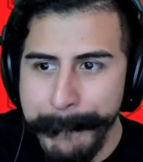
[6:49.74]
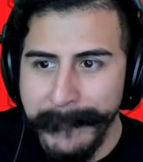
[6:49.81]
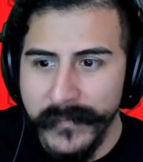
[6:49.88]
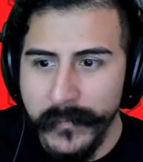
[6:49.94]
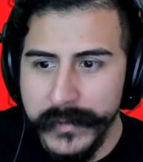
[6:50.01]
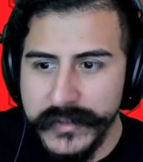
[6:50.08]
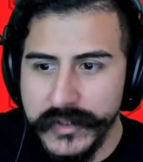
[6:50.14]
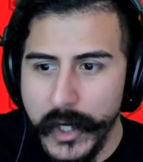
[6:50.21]

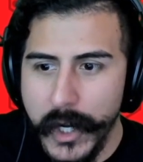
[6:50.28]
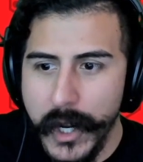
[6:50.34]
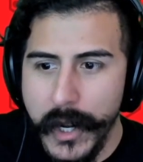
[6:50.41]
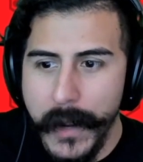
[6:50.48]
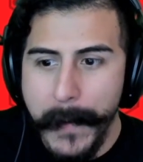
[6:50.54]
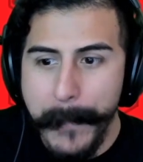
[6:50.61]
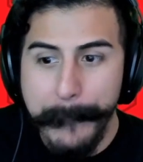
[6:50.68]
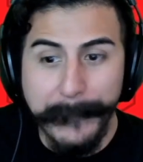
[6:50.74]
we
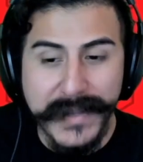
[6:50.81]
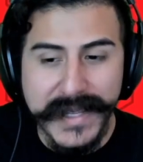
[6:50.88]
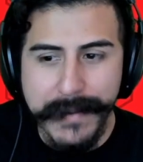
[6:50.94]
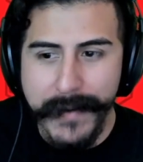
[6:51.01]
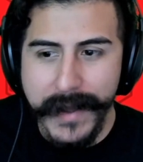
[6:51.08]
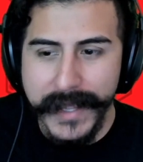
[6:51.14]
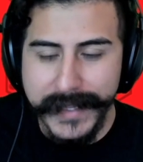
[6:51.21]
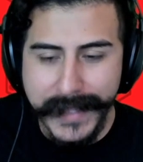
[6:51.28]
saw Be
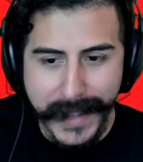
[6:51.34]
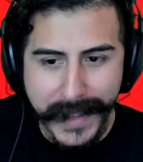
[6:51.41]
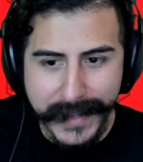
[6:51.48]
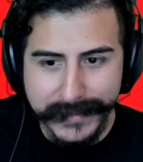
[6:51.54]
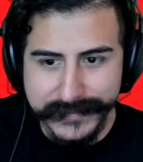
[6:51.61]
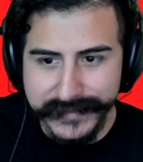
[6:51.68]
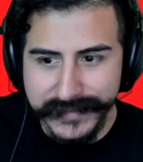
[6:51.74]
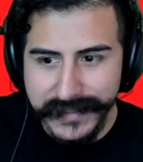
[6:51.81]
My
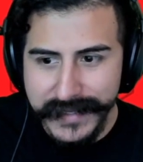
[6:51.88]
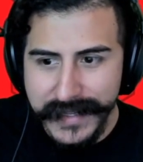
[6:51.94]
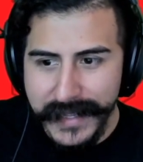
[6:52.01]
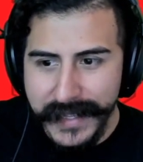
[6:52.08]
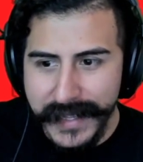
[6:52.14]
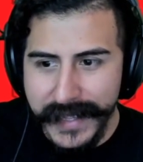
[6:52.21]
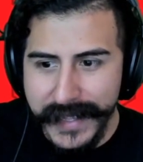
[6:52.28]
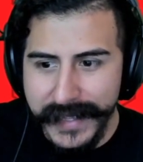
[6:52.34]
Cat,
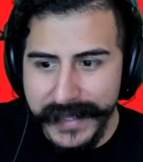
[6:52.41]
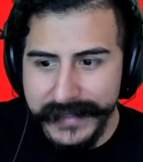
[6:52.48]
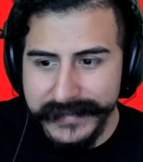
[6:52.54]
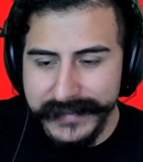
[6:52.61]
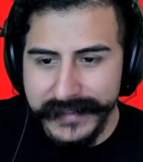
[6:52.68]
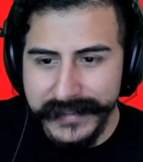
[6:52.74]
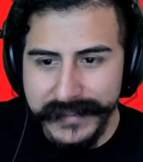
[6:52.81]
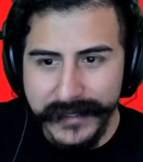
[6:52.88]
and
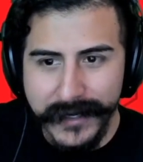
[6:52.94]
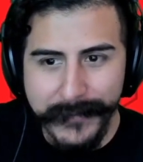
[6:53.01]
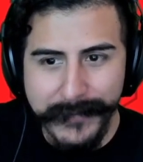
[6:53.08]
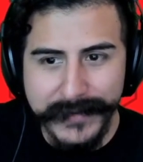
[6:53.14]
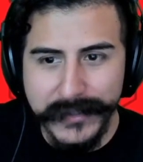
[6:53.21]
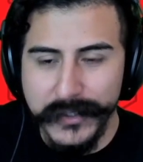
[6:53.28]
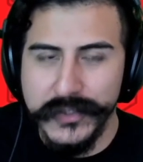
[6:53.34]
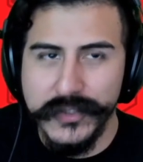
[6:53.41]
oh
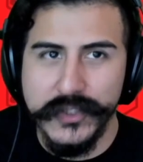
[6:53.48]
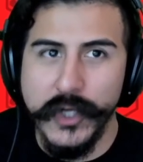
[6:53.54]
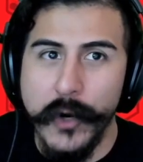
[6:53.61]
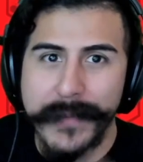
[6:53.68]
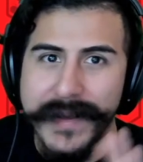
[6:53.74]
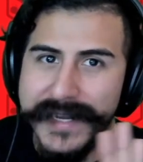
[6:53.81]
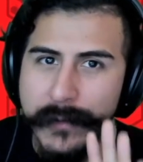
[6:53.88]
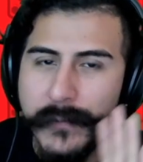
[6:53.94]
man, there's so
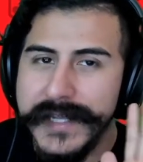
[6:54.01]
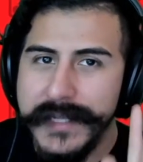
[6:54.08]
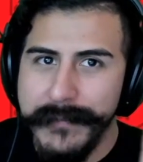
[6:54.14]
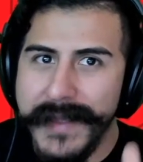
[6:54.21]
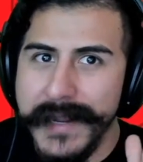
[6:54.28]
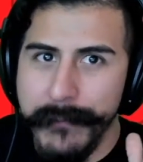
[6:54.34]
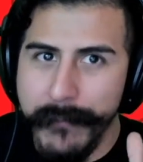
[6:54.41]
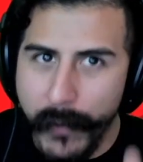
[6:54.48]
many. We can
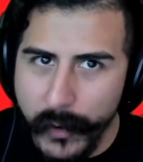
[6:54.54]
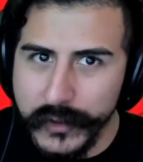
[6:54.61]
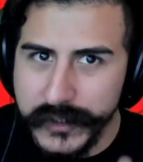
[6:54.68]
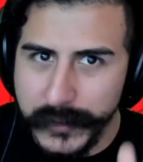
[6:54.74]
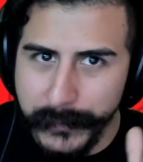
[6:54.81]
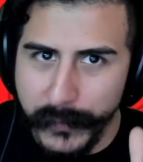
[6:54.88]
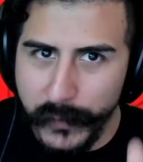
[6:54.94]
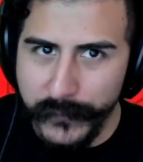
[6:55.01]
make
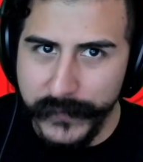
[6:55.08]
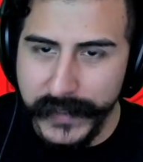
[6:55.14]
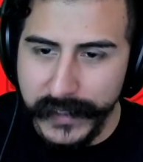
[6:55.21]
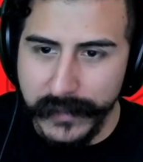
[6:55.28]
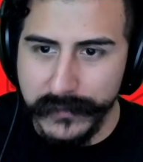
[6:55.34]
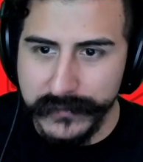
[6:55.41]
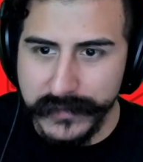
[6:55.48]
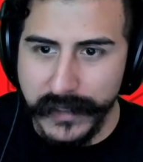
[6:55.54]
multiple
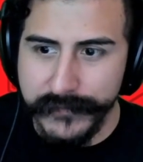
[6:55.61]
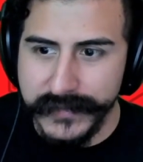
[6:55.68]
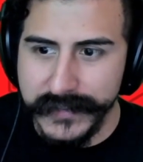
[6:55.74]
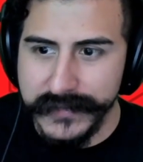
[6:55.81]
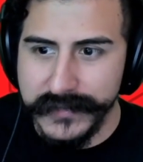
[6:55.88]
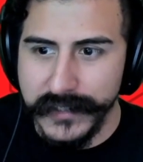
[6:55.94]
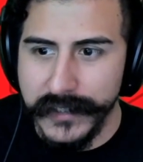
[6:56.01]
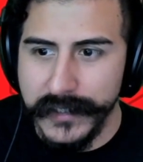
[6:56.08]
videos off
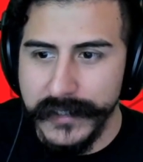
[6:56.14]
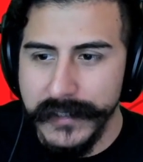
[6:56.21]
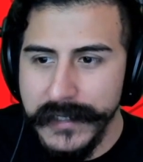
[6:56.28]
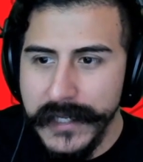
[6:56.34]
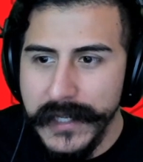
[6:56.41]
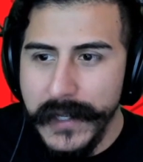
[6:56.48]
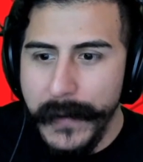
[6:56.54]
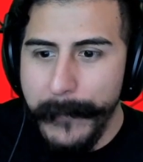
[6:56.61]
this, y'all.
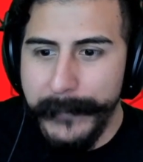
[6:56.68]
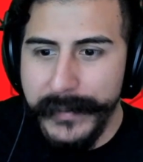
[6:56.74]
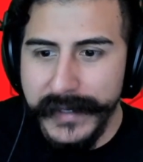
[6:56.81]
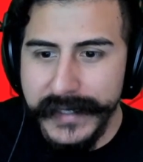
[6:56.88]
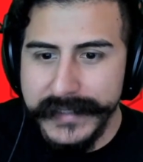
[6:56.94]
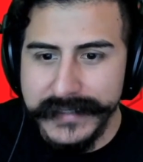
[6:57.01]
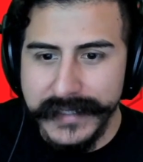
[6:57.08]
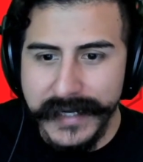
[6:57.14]

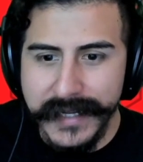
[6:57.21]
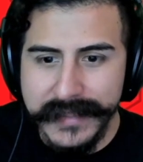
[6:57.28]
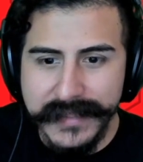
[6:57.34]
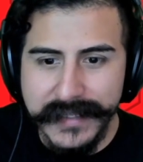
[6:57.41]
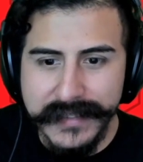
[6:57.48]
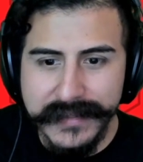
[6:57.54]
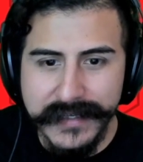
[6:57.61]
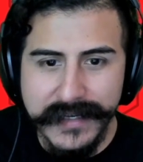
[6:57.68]
But I
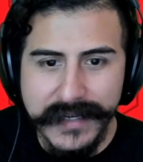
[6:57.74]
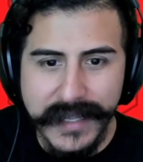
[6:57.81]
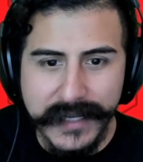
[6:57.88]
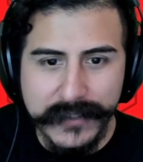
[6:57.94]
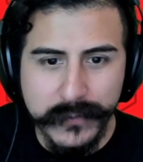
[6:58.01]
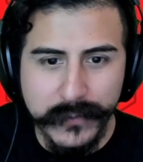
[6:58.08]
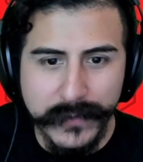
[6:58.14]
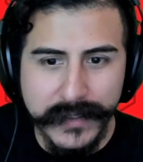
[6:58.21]
think the
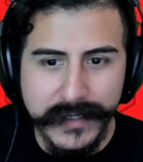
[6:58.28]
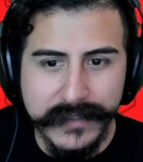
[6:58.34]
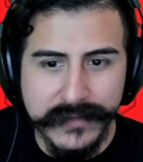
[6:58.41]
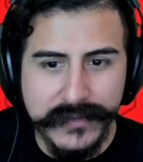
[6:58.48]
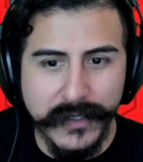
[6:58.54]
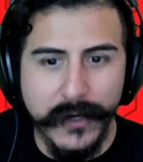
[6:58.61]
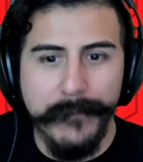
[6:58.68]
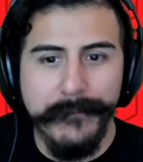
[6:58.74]
next one,
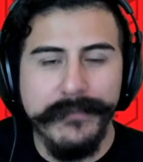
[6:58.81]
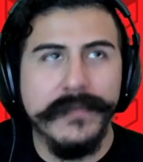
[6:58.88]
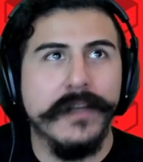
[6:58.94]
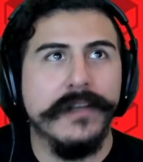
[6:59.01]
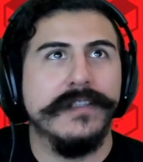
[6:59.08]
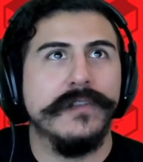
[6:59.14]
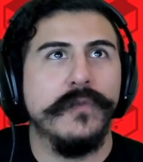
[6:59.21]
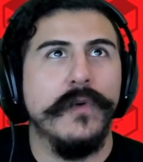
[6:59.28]
so
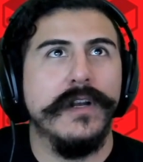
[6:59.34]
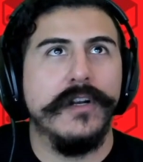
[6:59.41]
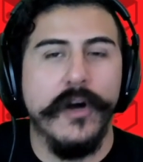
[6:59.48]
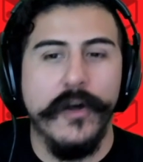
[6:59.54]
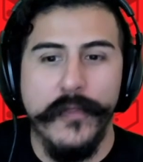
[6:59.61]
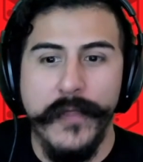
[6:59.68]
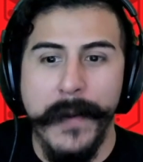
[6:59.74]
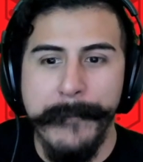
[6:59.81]
there's this one
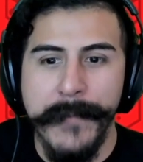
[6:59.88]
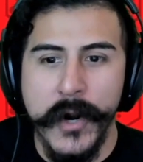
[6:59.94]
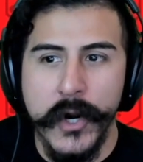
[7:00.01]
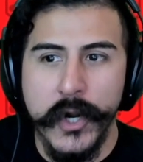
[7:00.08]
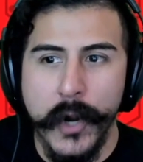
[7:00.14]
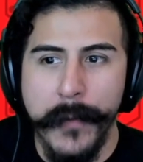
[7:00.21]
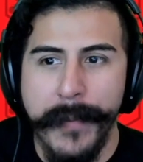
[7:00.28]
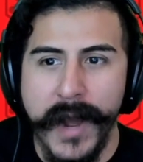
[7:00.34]
called The
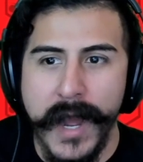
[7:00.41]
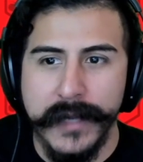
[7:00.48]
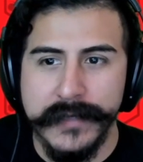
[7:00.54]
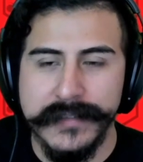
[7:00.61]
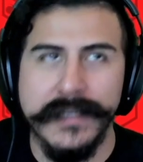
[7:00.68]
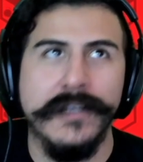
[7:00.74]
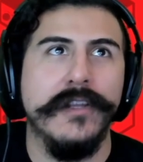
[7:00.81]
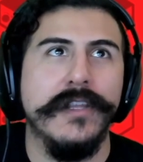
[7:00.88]
Murder Box.
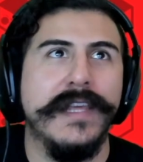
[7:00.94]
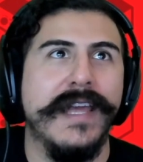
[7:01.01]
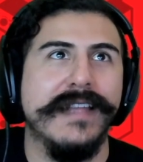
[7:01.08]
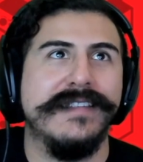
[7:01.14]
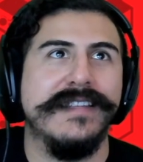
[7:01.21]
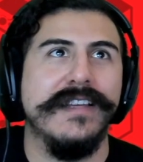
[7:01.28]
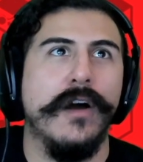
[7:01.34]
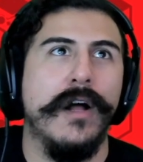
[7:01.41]
I know you can't
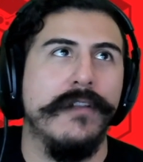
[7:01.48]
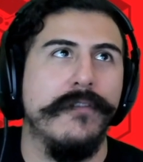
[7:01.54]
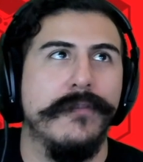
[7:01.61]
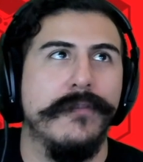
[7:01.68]
see all of them,